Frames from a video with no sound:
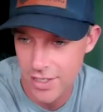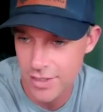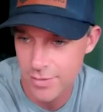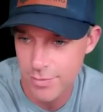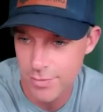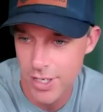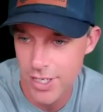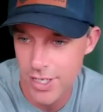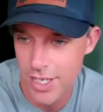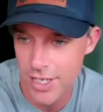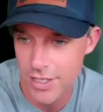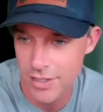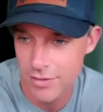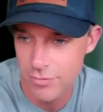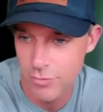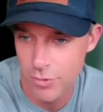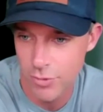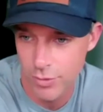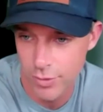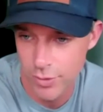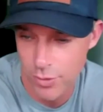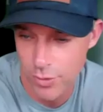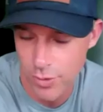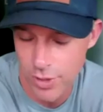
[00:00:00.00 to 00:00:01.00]
Monday. We're
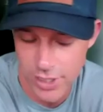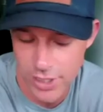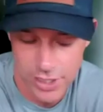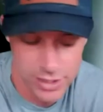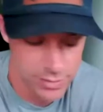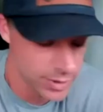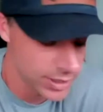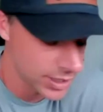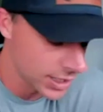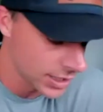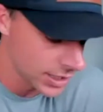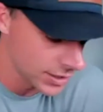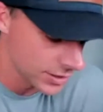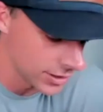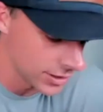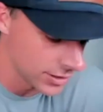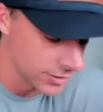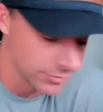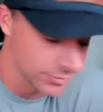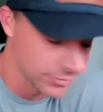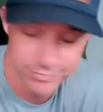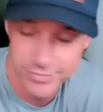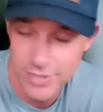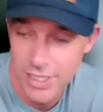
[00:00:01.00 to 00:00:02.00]
recording this Monday,
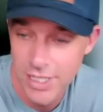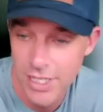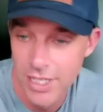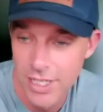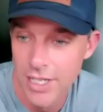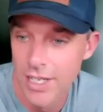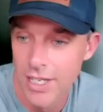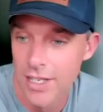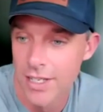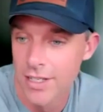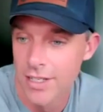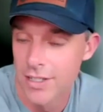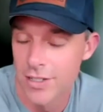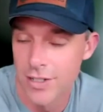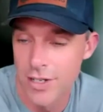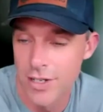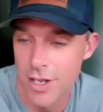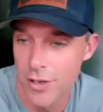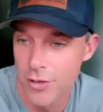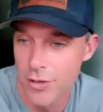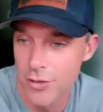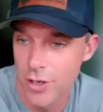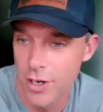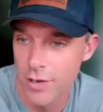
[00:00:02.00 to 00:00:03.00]
so
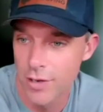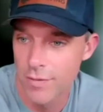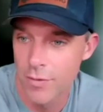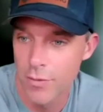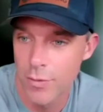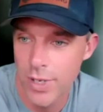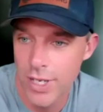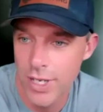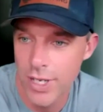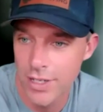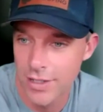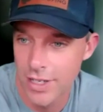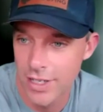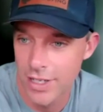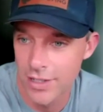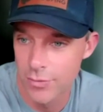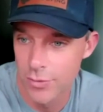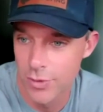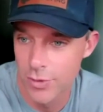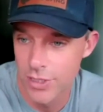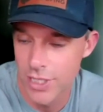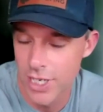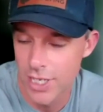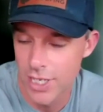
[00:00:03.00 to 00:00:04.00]
another start of a week, uh,
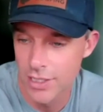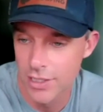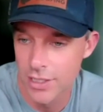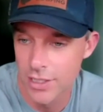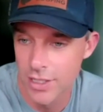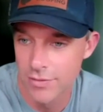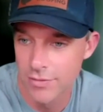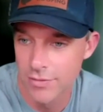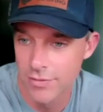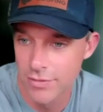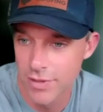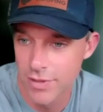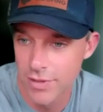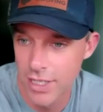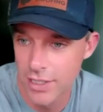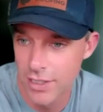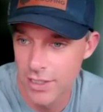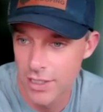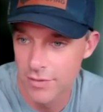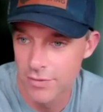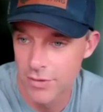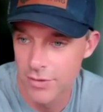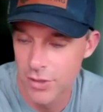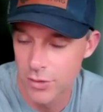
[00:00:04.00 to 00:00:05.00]
which I love. I
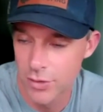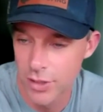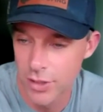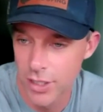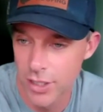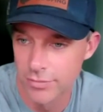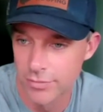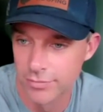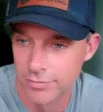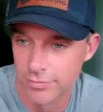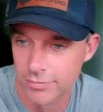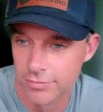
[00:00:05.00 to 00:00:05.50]
love to grow.